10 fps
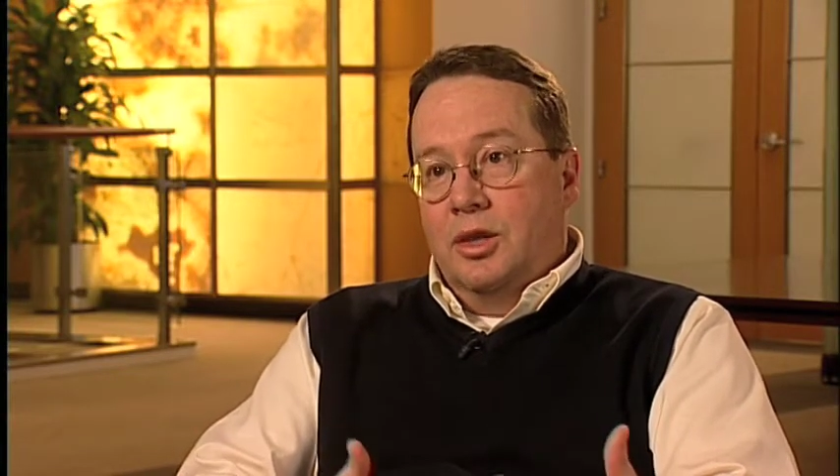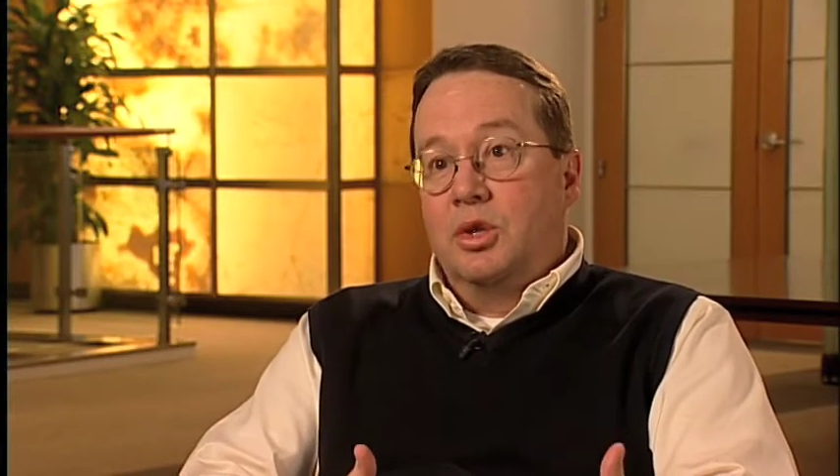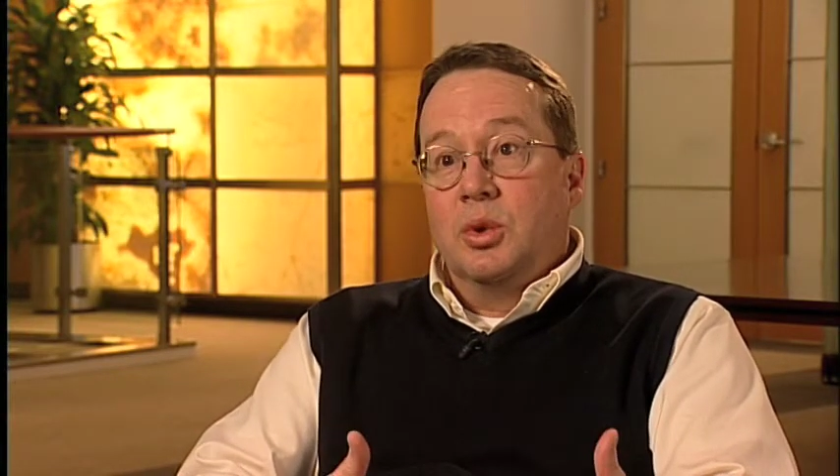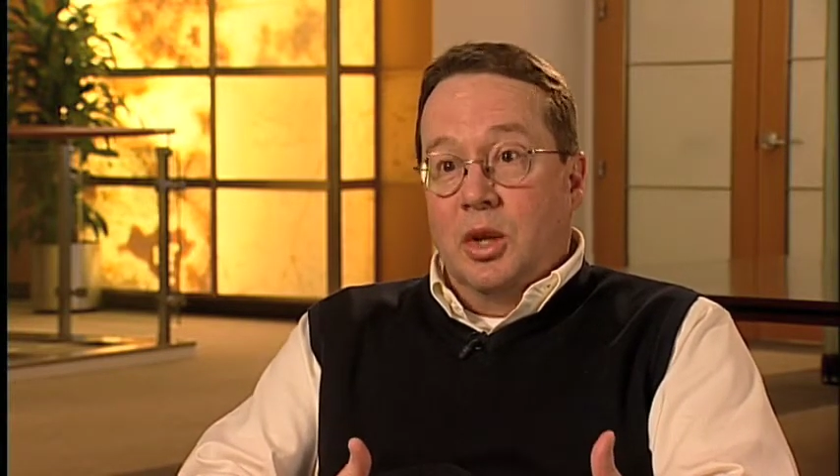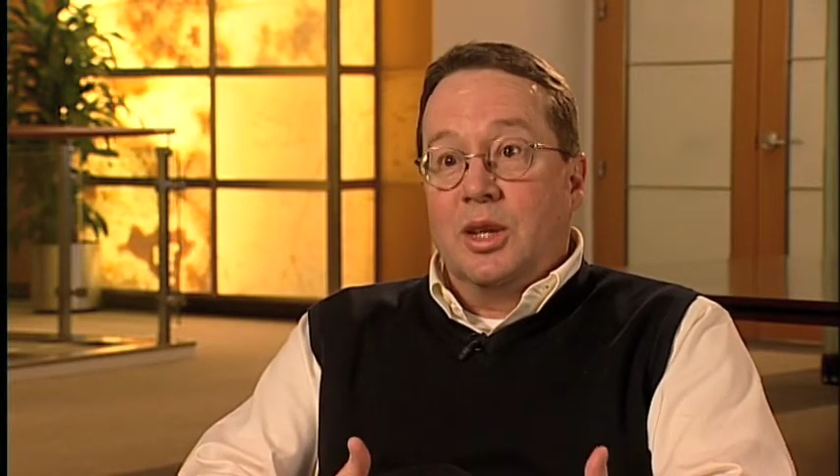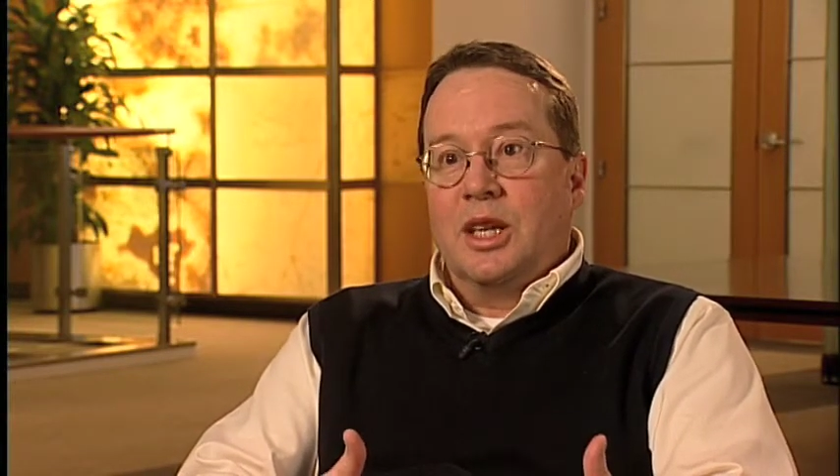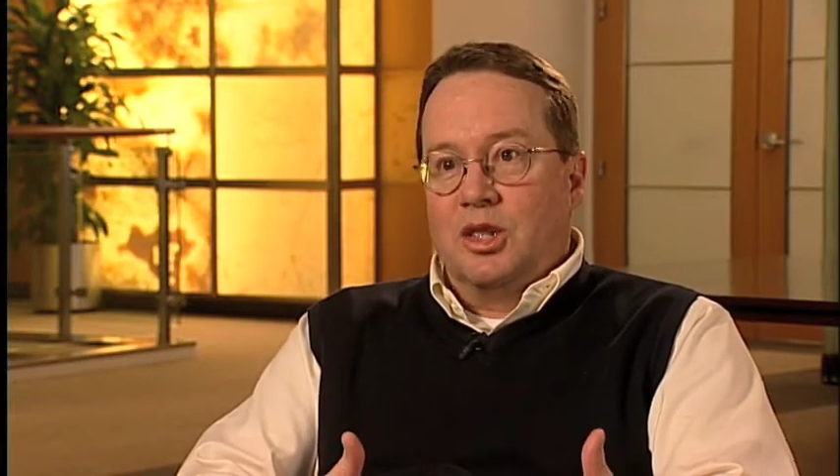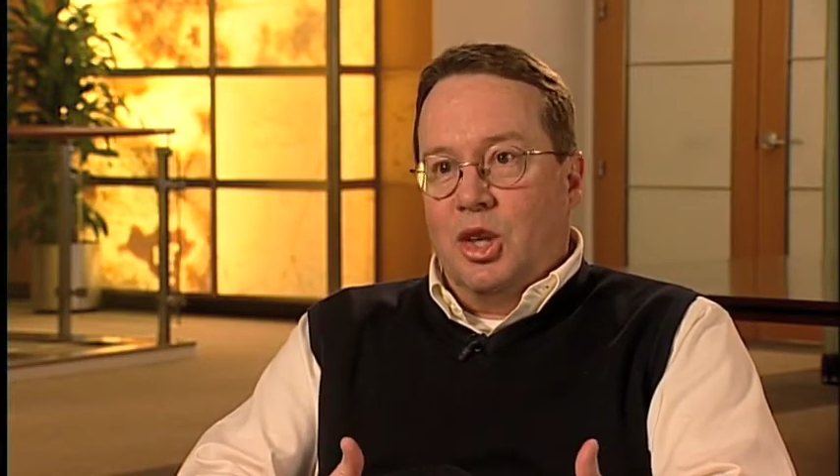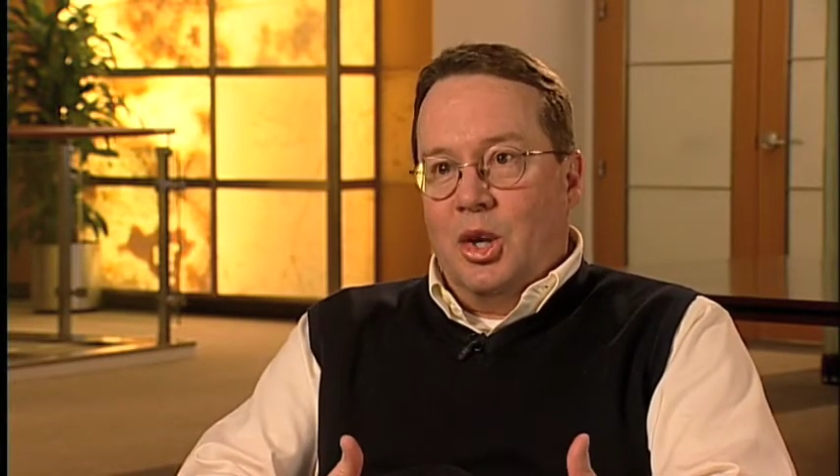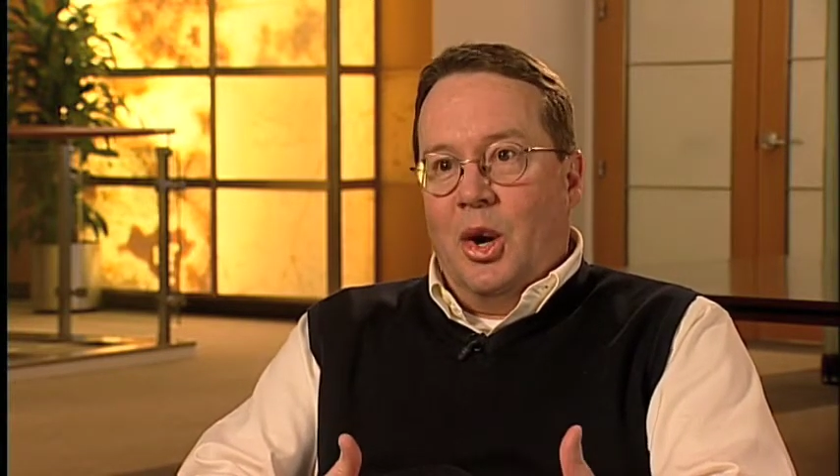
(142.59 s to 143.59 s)
to the things
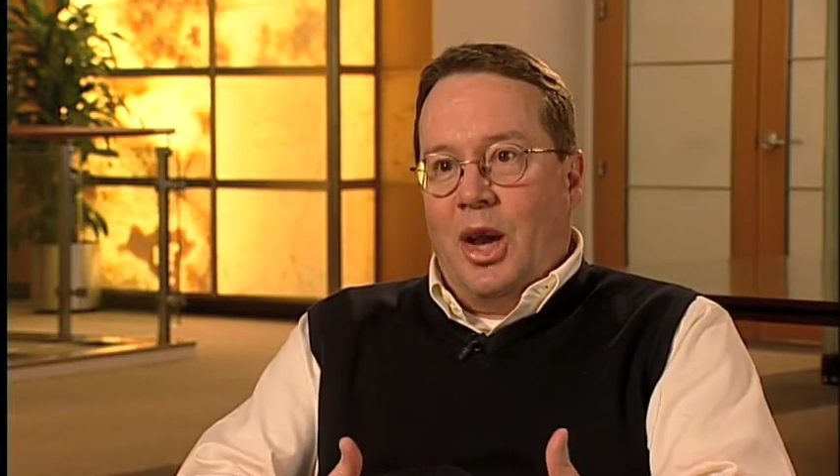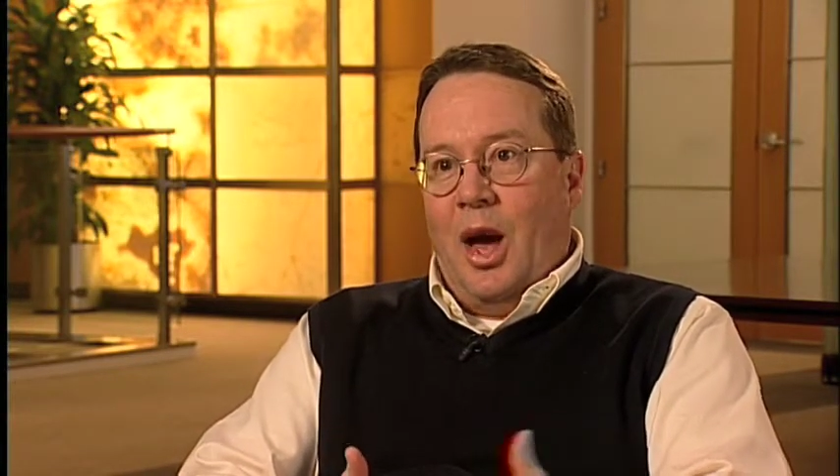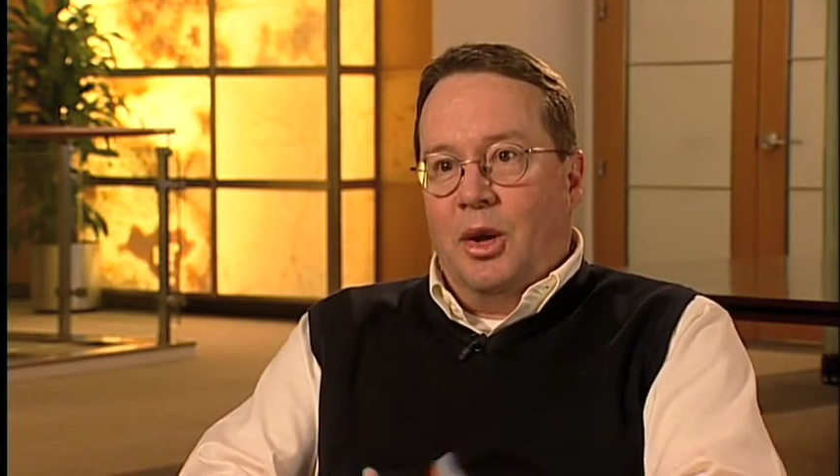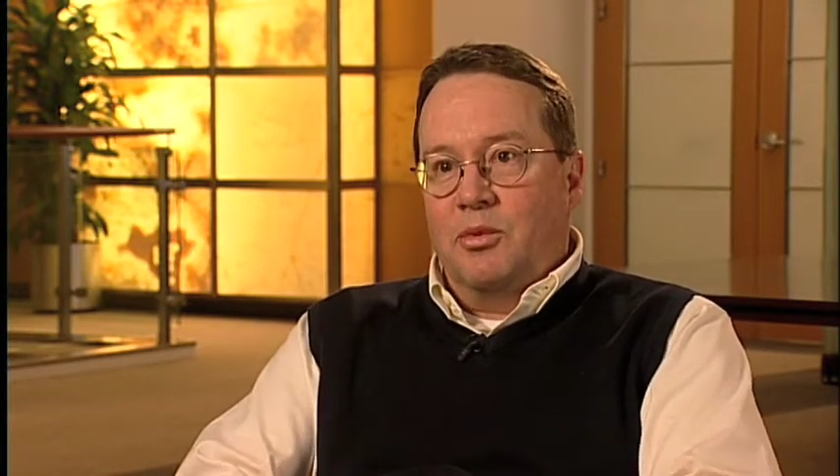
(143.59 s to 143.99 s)
that they're accounting